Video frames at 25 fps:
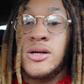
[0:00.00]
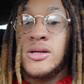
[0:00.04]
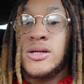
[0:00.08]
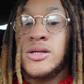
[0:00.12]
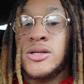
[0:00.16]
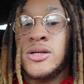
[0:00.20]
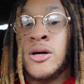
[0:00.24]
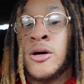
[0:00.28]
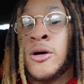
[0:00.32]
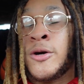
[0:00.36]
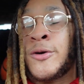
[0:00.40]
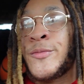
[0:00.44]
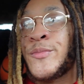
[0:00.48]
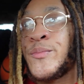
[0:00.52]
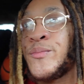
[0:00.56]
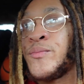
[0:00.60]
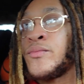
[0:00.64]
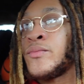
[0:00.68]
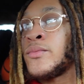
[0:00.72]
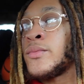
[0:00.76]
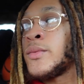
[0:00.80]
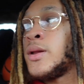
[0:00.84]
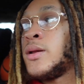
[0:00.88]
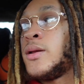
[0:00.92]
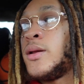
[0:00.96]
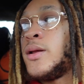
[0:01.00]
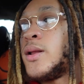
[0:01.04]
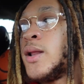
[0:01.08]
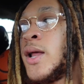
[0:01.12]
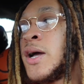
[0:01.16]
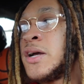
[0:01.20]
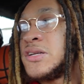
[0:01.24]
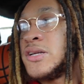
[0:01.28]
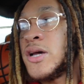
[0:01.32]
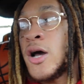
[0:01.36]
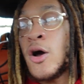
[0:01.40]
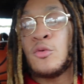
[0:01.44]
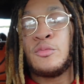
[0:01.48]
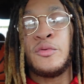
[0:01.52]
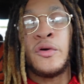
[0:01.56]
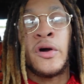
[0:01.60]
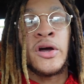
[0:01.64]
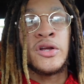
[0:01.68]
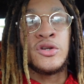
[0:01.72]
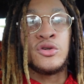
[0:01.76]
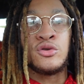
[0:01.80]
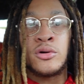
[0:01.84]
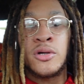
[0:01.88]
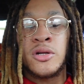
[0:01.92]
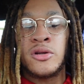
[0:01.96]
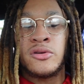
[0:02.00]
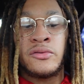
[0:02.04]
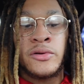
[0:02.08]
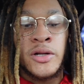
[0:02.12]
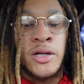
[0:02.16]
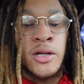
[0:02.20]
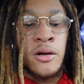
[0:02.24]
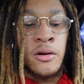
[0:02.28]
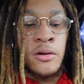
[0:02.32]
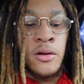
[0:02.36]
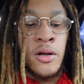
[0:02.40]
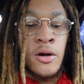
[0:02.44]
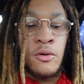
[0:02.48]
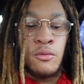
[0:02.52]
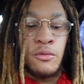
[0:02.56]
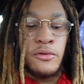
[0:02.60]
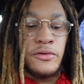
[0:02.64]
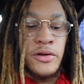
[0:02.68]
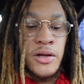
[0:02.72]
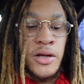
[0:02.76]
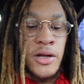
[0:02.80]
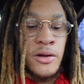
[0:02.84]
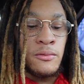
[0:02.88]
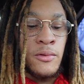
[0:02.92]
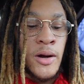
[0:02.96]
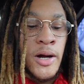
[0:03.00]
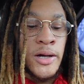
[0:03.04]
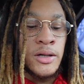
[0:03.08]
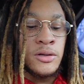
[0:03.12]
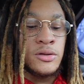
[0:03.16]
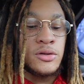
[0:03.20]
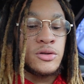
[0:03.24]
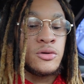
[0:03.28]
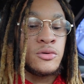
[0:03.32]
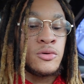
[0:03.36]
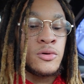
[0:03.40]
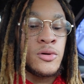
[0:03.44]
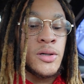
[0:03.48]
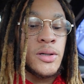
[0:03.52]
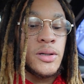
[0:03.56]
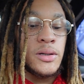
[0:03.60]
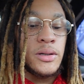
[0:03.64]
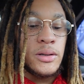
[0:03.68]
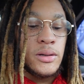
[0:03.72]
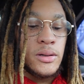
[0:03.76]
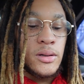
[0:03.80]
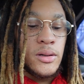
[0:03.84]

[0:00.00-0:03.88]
So, like I said, I hope y'all enjoyed this video though. We're finna get right into it.